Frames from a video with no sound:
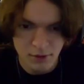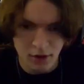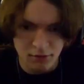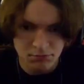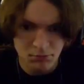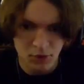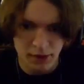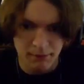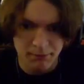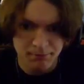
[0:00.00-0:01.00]
No.
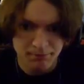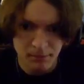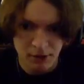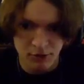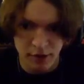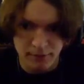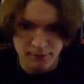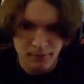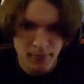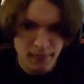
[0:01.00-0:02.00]
Okay. That's fine.
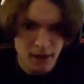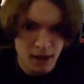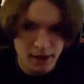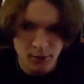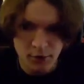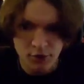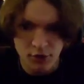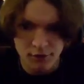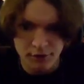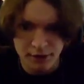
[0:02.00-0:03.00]
I didn't want to
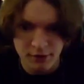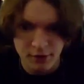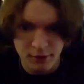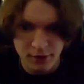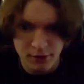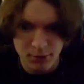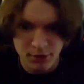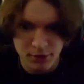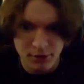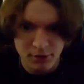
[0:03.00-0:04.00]
turn off the lights anyway. It's
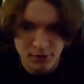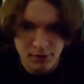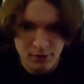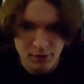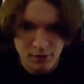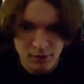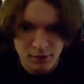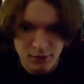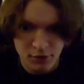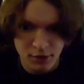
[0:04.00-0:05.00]
pretty
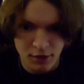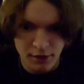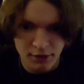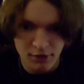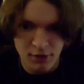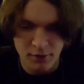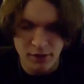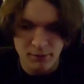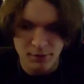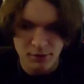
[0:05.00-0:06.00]
sucky lights
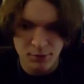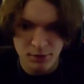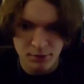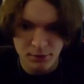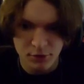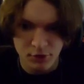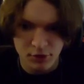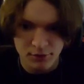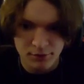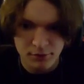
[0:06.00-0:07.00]
anyway. I mean, it's pretty much
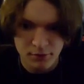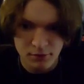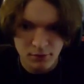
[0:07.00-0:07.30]
off.